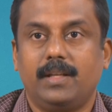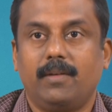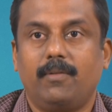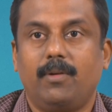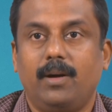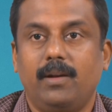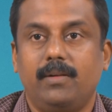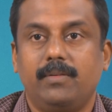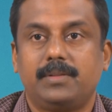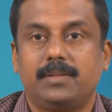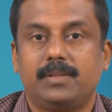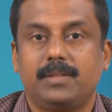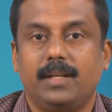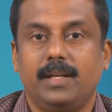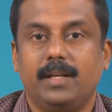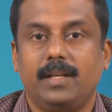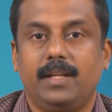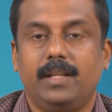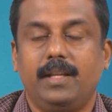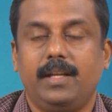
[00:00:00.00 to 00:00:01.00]
evolves
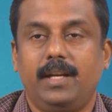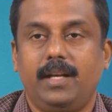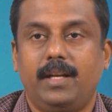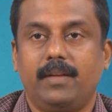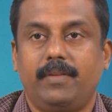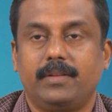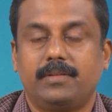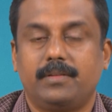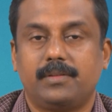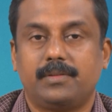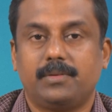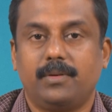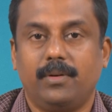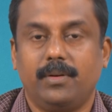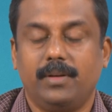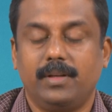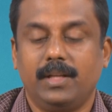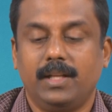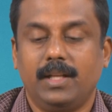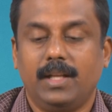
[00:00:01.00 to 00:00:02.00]
in the heat affected
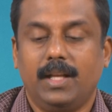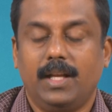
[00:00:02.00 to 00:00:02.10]
zone